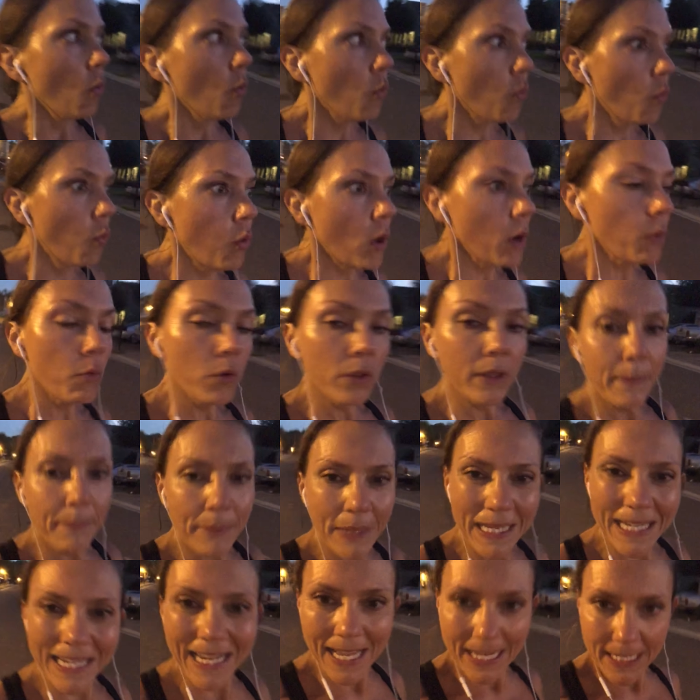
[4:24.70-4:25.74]
what will it
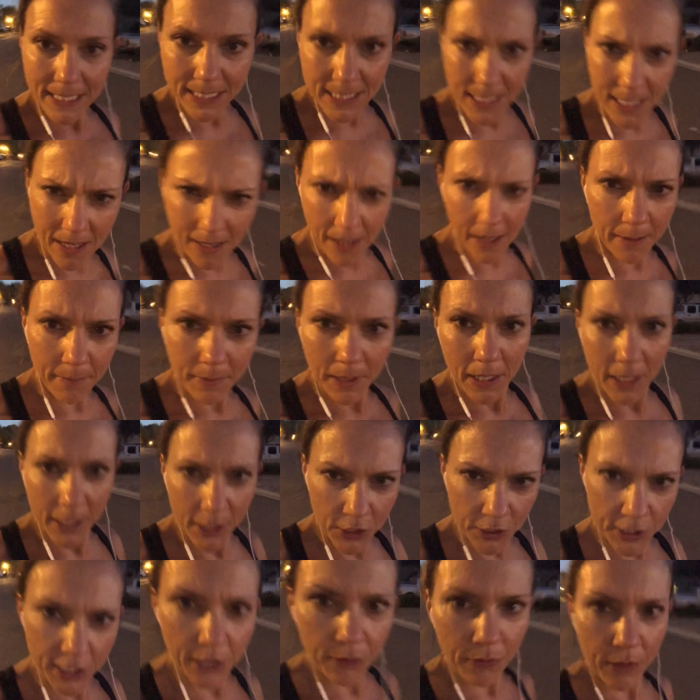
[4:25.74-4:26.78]
be next time?
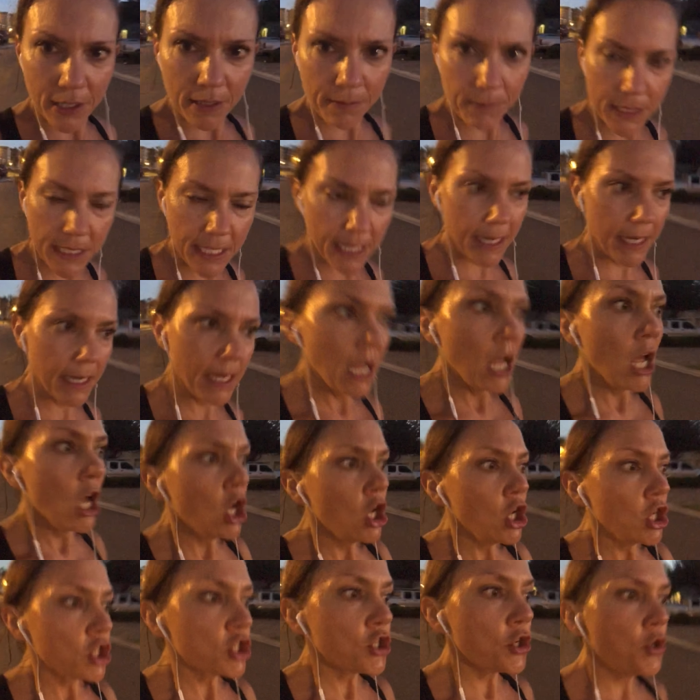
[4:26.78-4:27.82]
You see what I'm saying?
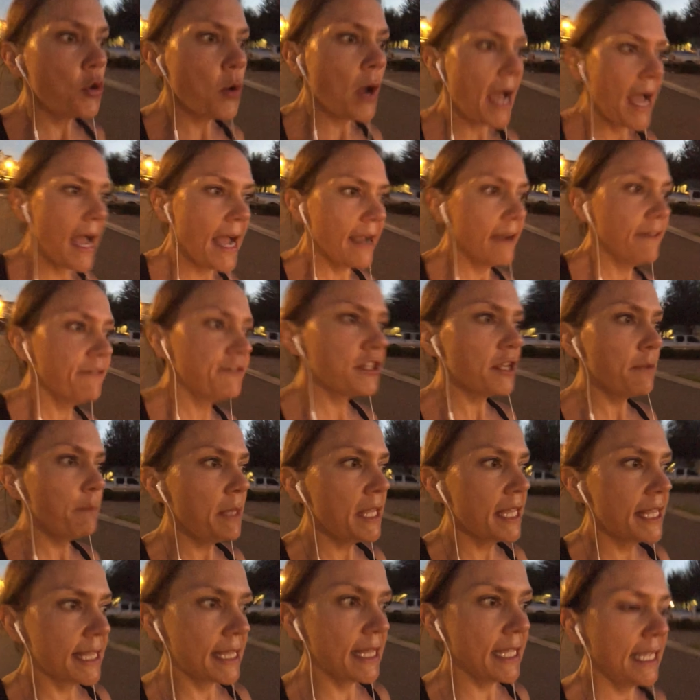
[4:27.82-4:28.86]
So you have to
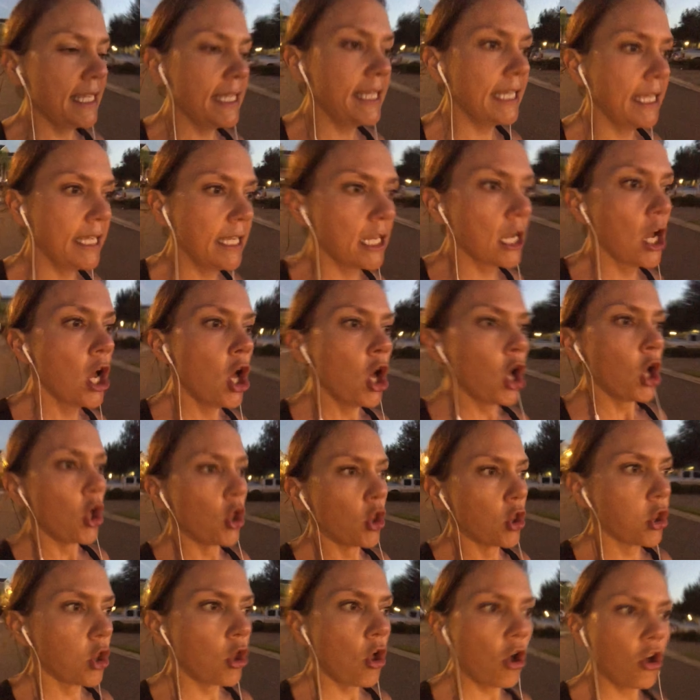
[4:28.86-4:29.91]
be thinking
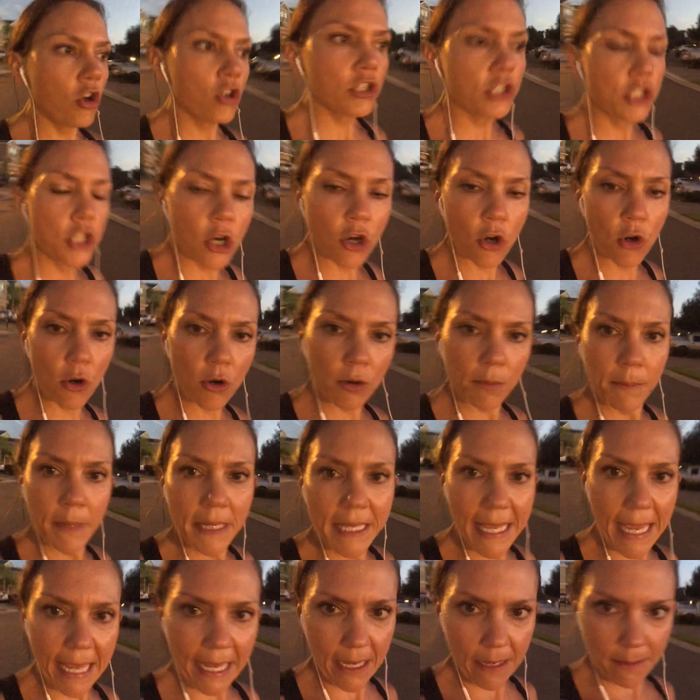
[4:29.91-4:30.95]
long-term
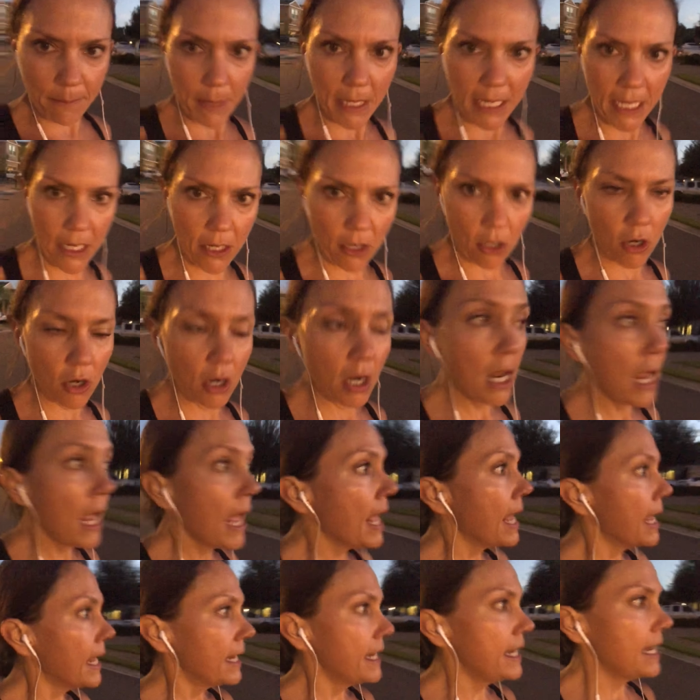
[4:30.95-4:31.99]
game here,
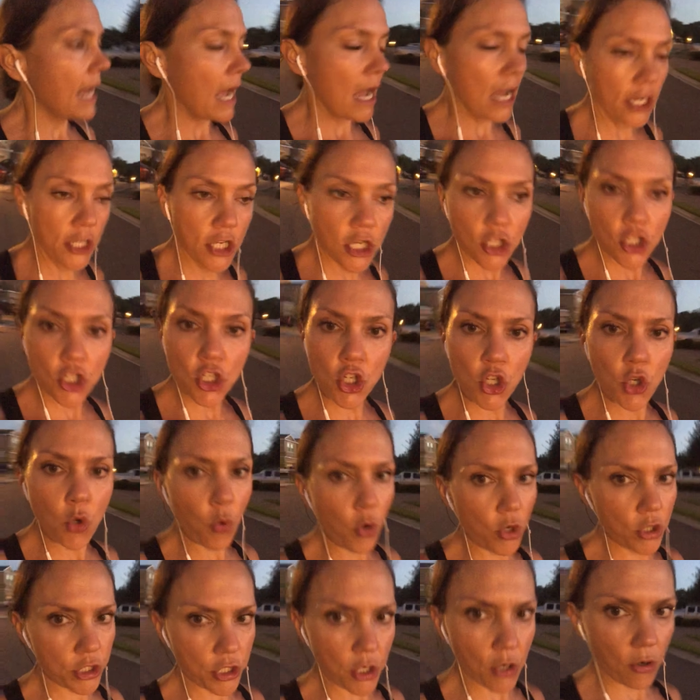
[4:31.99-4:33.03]
not
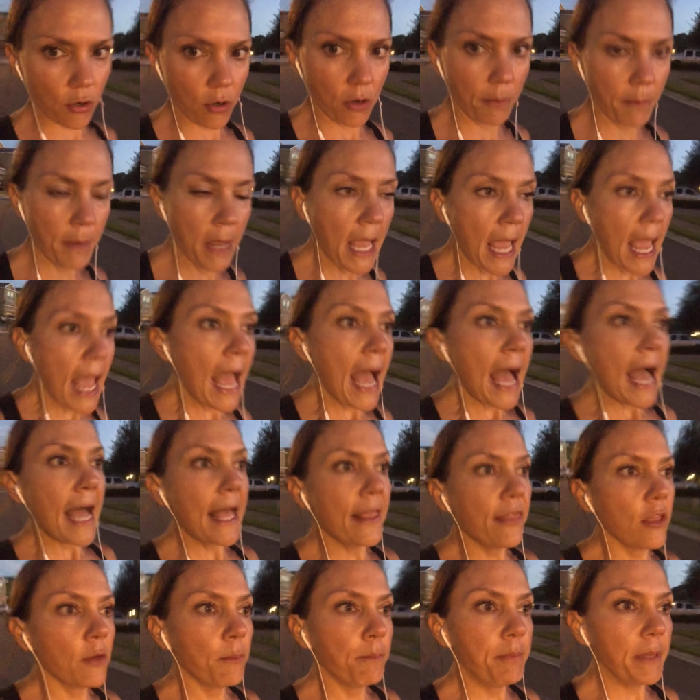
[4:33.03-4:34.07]
short-term.
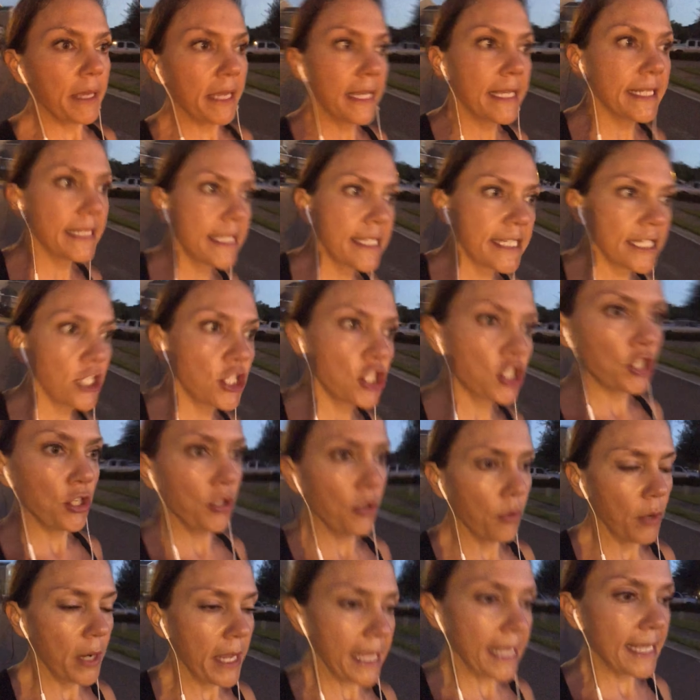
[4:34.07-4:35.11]
And the biggest
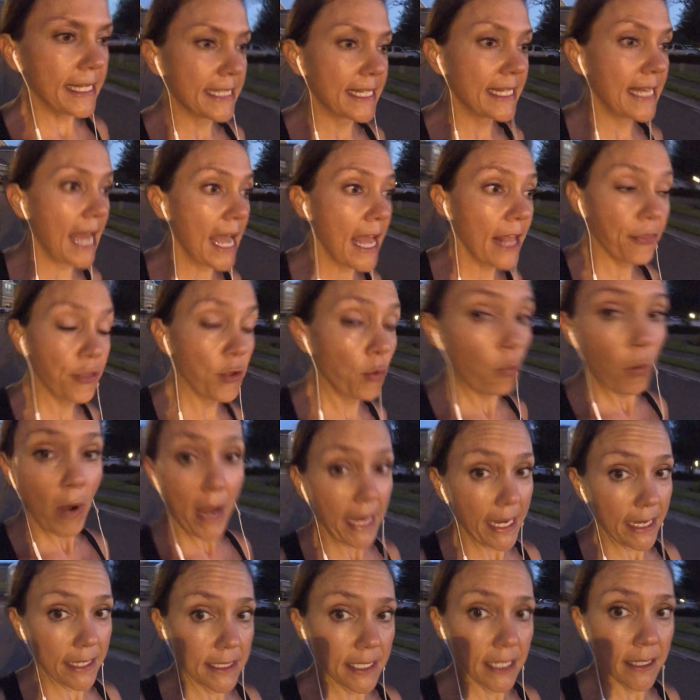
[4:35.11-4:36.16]
issue is not the
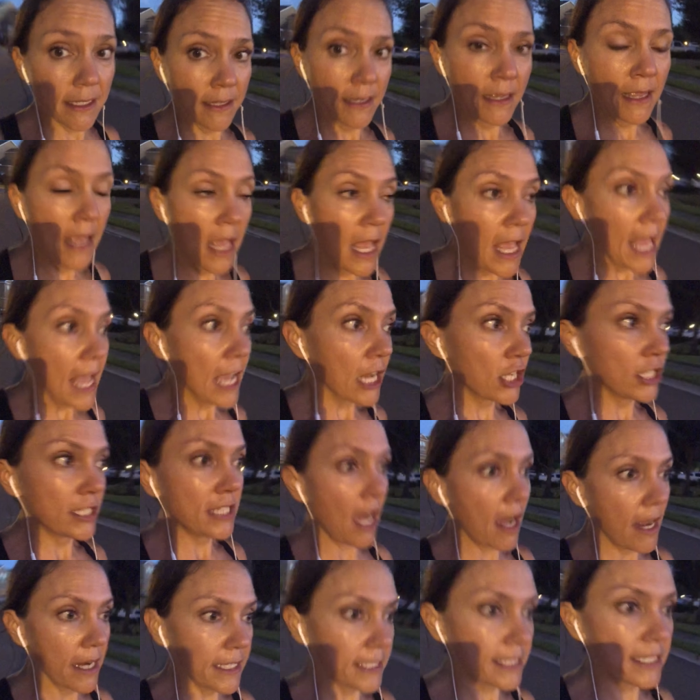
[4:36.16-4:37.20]
weight. Because
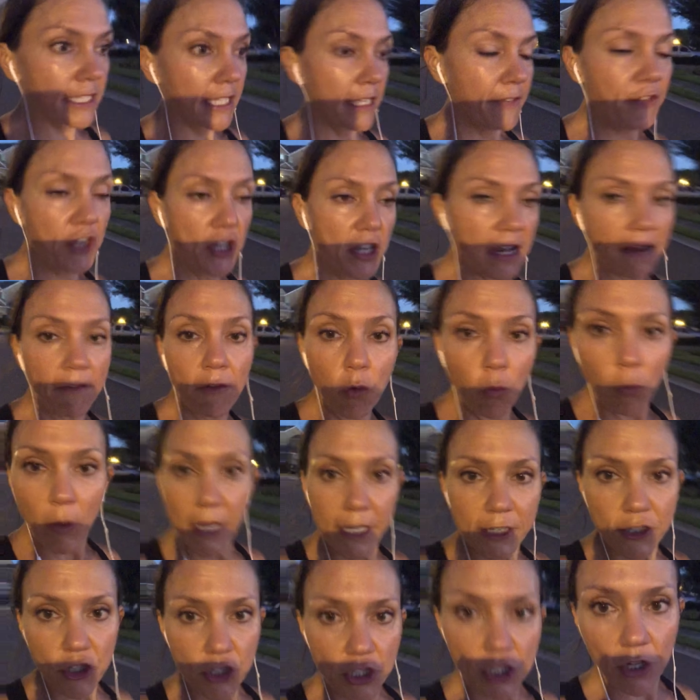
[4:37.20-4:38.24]
honestly, if you never
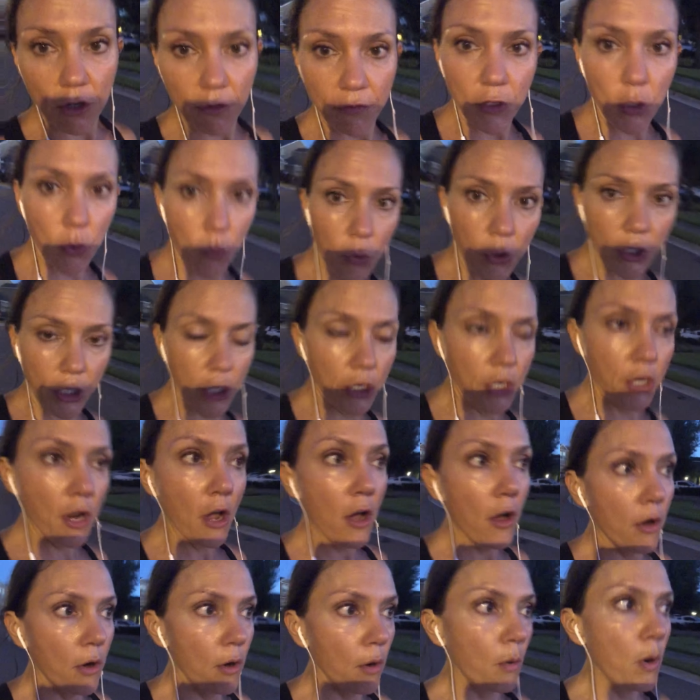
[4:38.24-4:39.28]
weighed yourself, you wouldn't
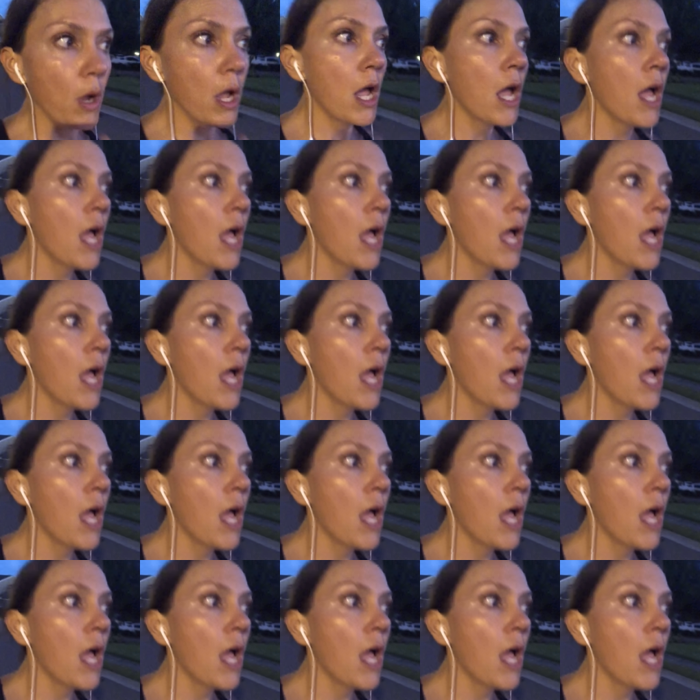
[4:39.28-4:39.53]
know.